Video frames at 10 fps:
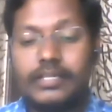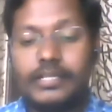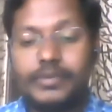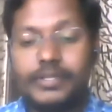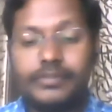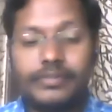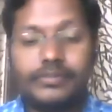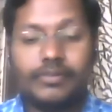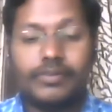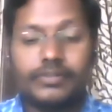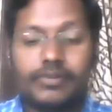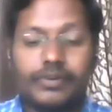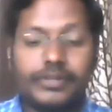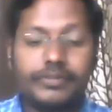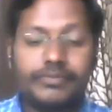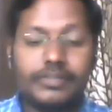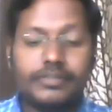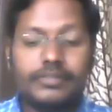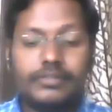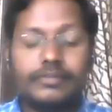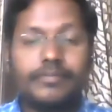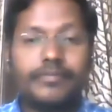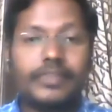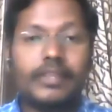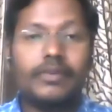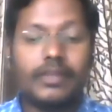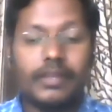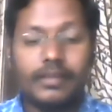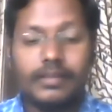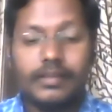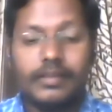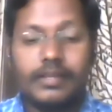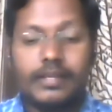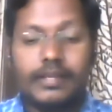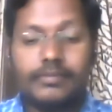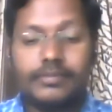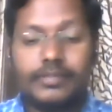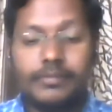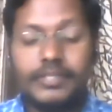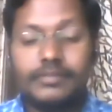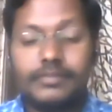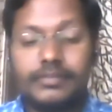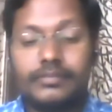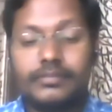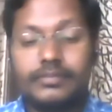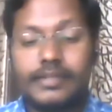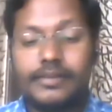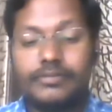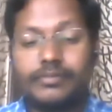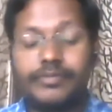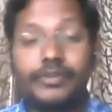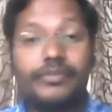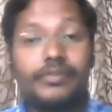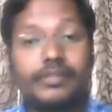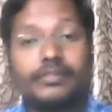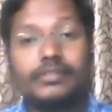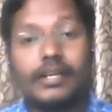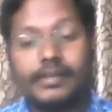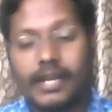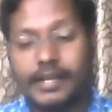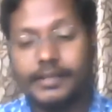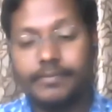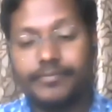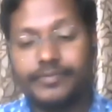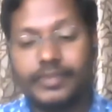depressive disorders, cognitive functions, okay, and also the emotional status of recruiters and hiring